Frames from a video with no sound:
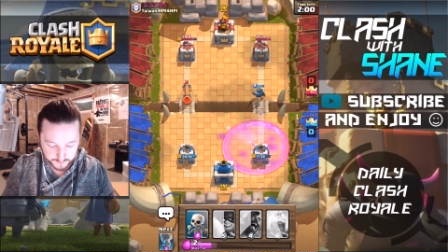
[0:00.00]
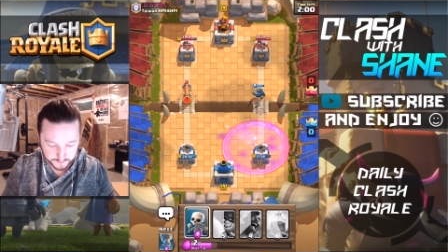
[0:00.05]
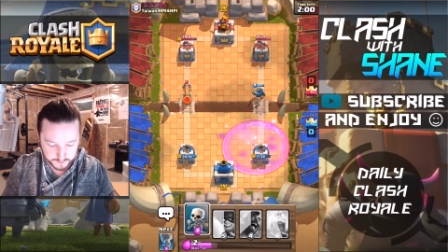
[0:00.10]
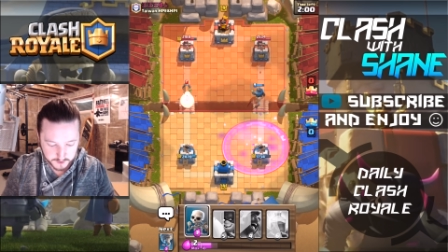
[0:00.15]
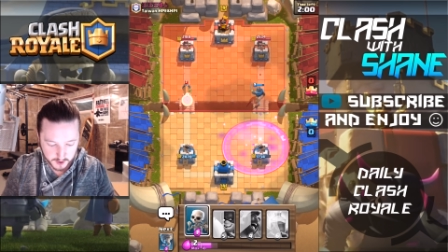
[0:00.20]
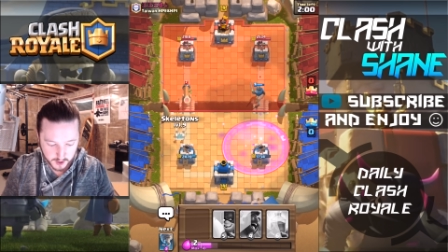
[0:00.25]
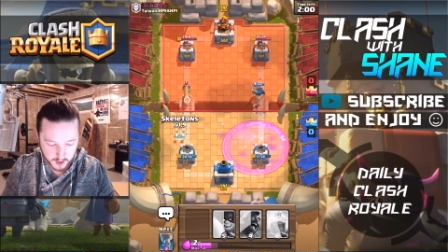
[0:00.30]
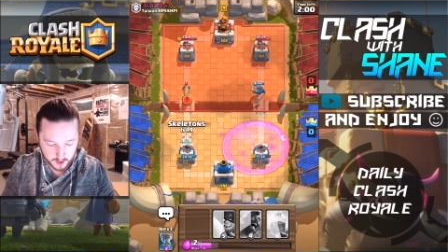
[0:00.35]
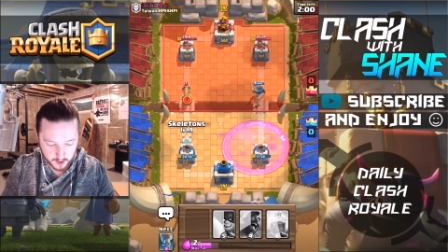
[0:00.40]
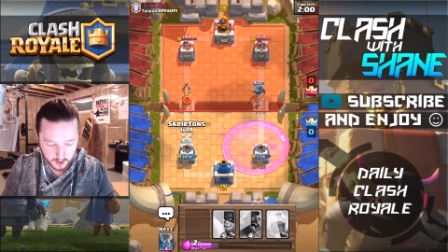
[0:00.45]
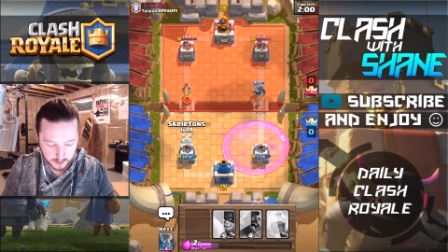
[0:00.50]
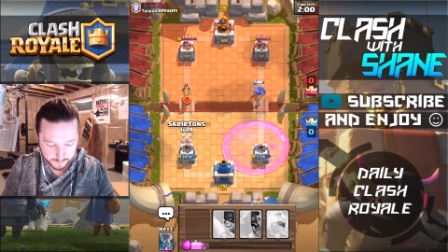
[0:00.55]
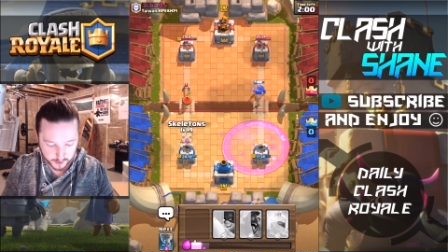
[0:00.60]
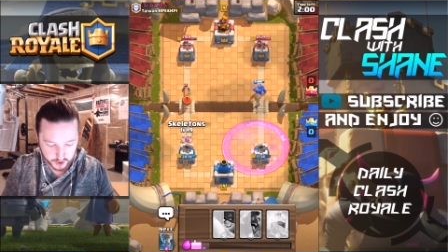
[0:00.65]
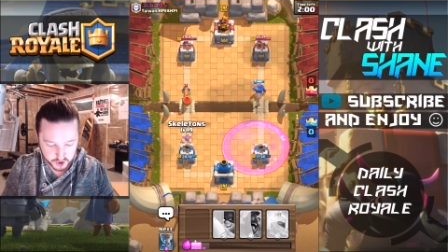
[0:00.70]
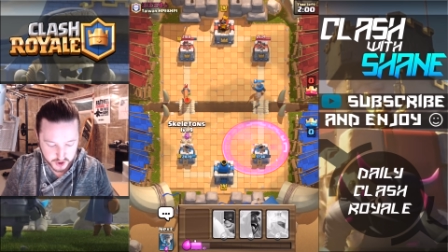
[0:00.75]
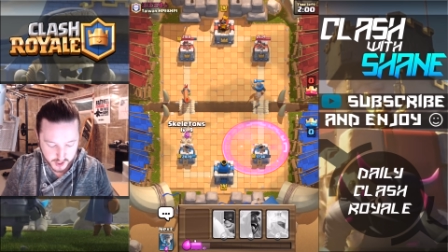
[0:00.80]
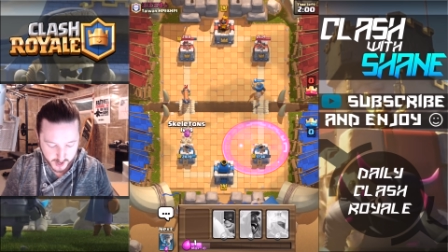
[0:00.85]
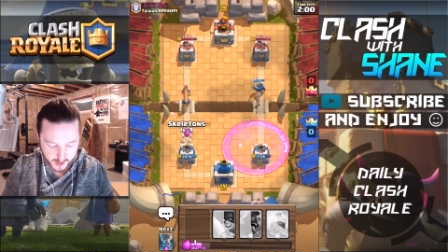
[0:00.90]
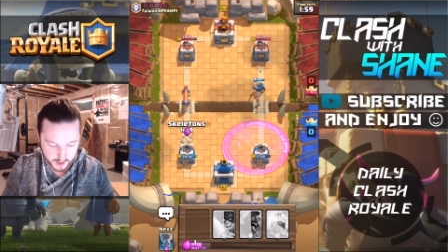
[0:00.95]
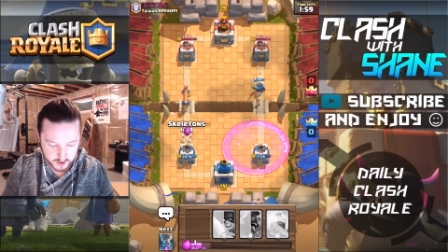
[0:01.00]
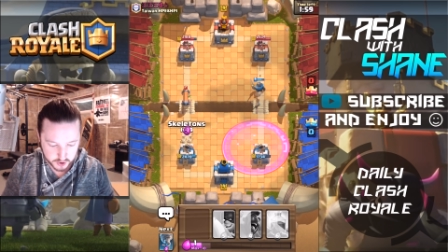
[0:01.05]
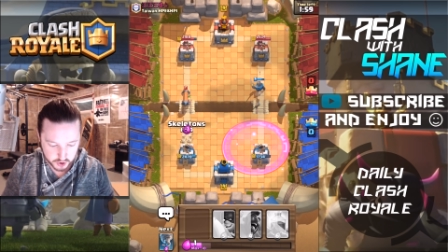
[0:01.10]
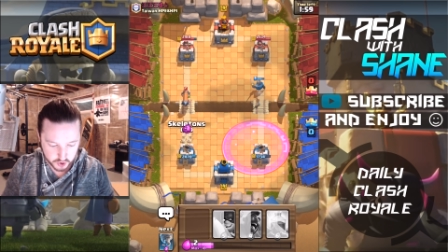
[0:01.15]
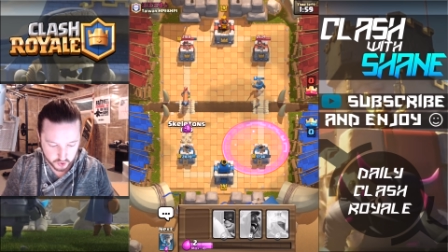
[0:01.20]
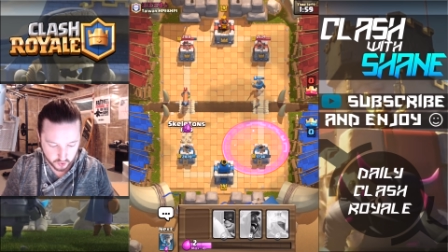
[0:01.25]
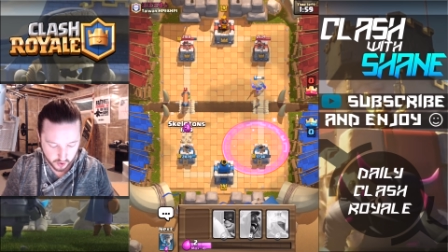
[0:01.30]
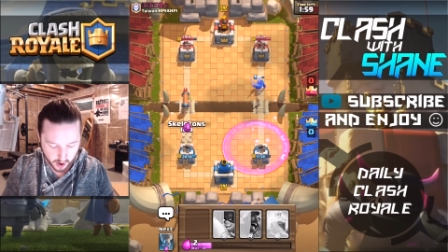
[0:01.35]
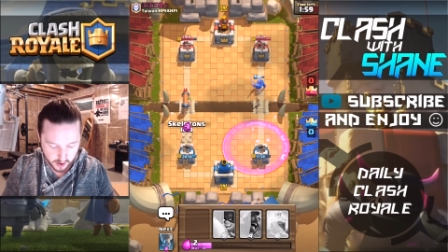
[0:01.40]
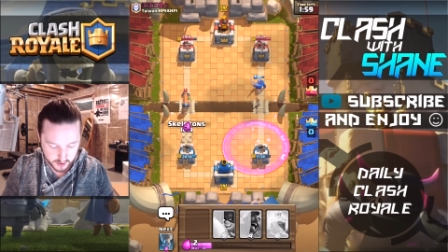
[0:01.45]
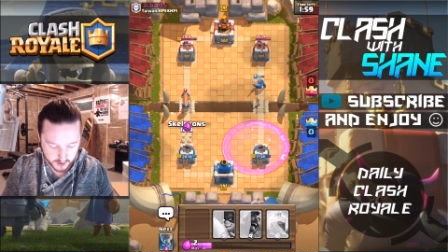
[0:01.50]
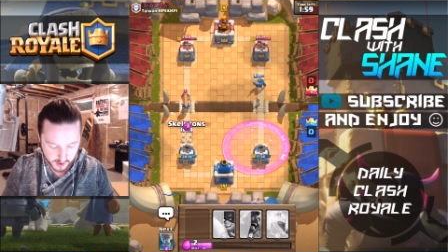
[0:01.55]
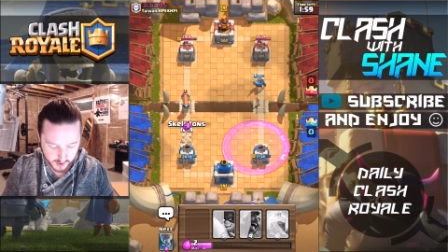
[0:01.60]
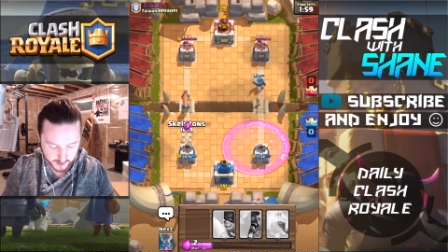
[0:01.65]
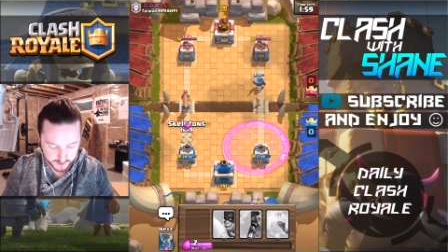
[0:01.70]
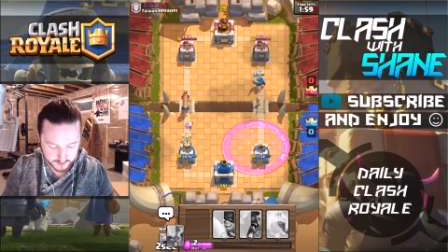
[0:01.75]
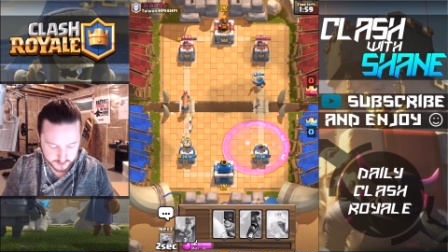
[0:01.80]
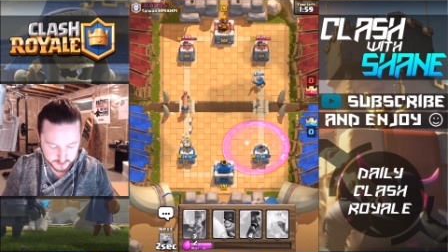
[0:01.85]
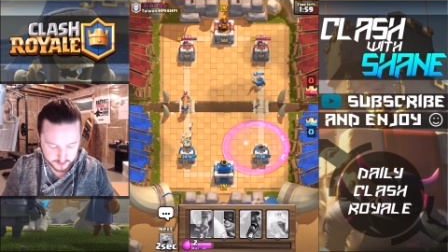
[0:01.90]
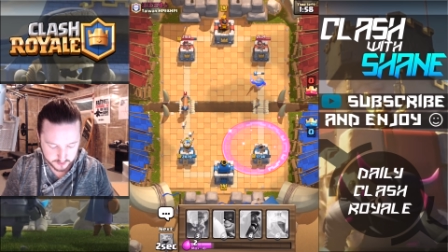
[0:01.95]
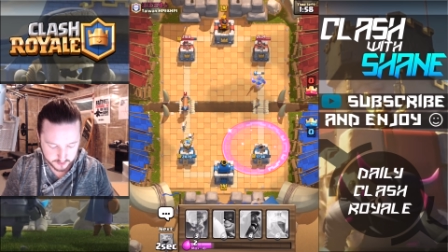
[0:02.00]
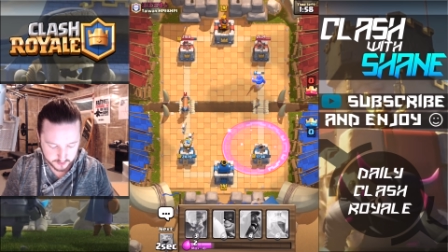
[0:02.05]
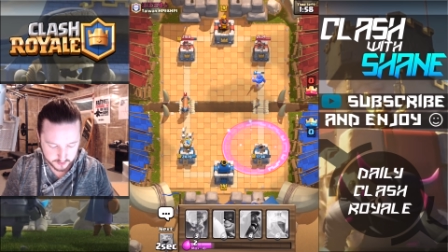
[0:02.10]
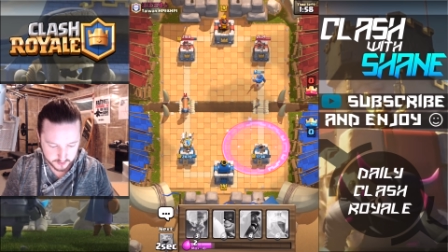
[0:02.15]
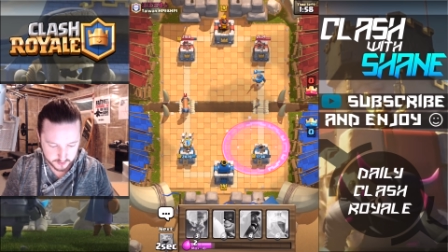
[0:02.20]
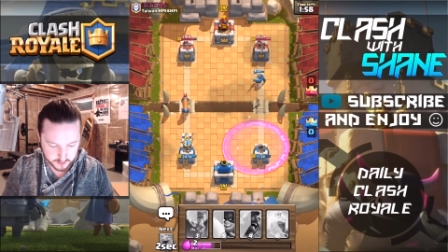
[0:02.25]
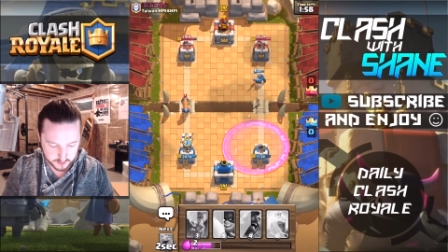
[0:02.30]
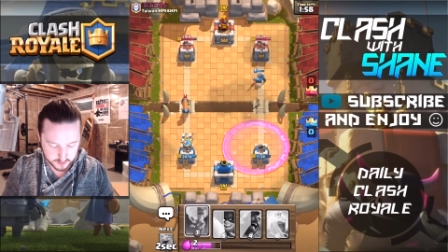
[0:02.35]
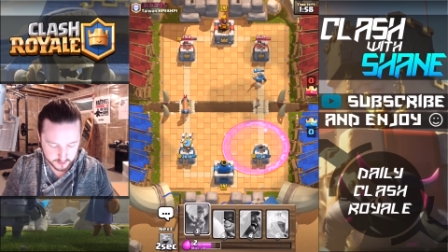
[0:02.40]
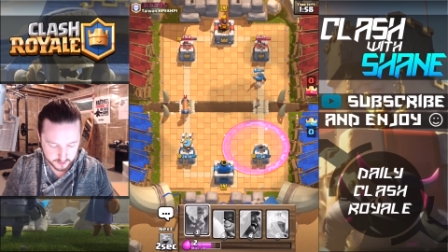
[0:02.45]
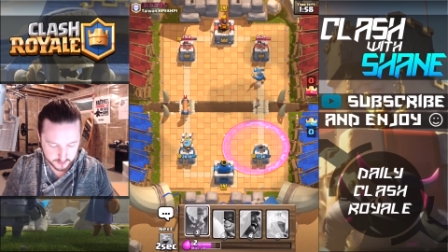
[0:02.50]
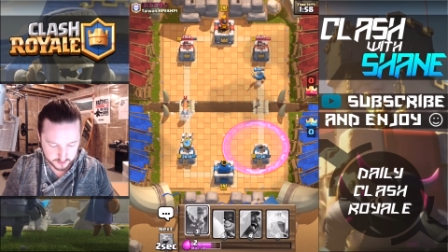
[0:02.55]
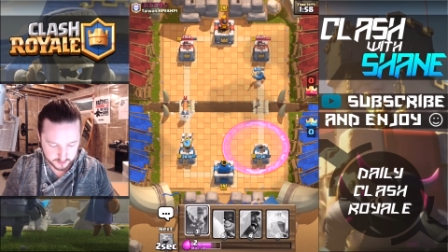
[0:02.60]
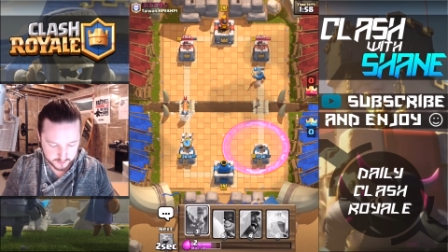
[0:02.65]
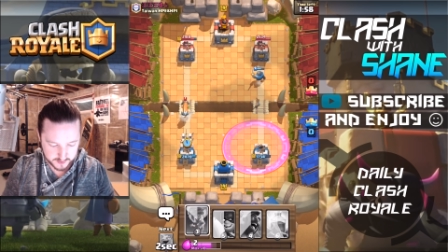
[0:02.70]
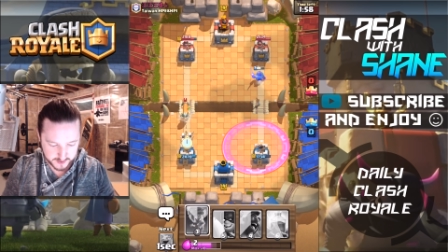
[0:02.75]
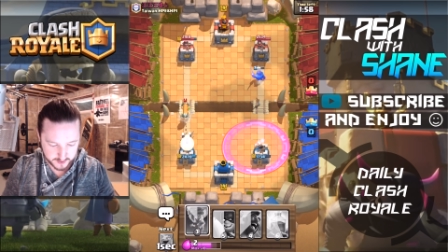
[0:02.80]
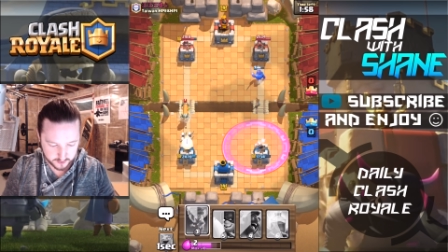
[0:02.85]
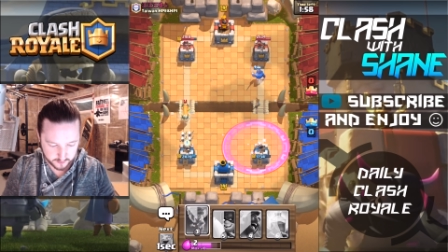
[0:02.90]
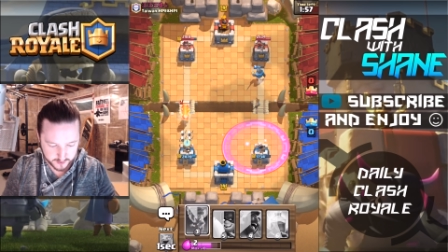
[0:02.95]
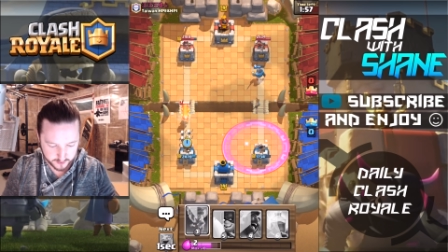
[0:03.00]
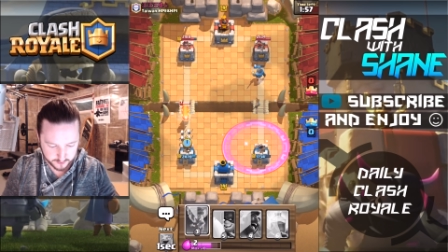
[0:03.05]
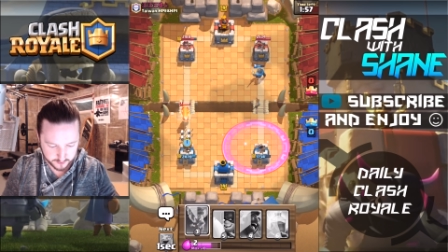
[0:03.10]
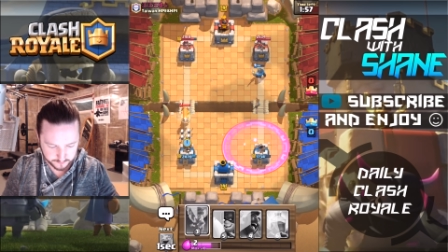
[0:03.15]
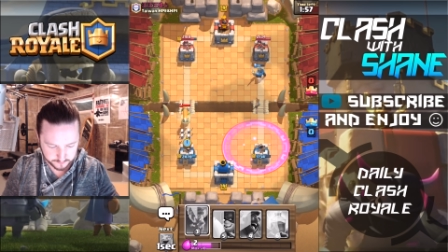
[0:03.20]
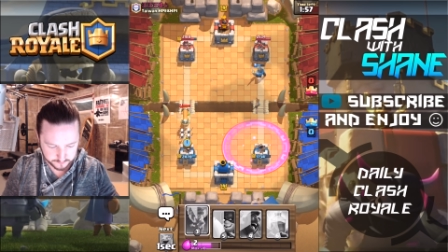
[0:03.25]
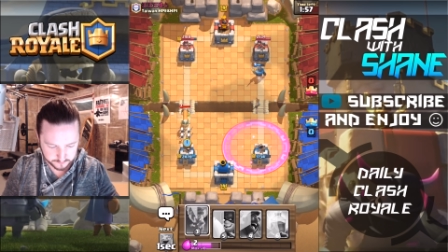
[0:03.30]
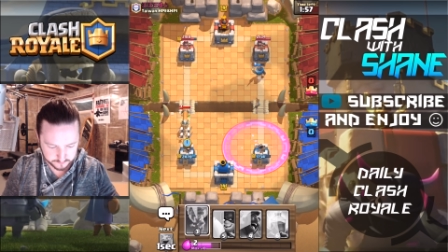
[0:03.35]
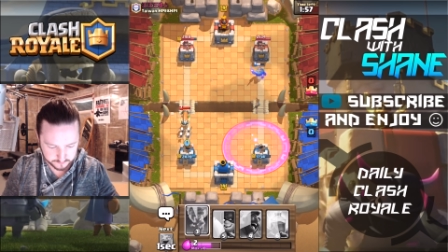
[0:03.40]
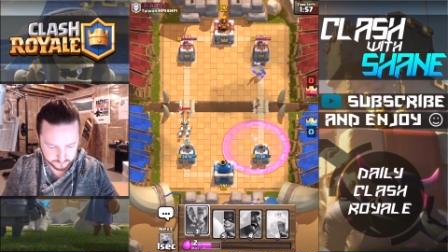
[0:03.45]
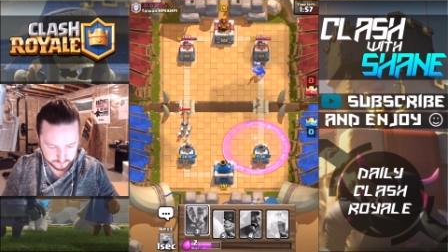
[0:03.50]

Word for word: That Lumberjack is strong, guys. Can we nado here?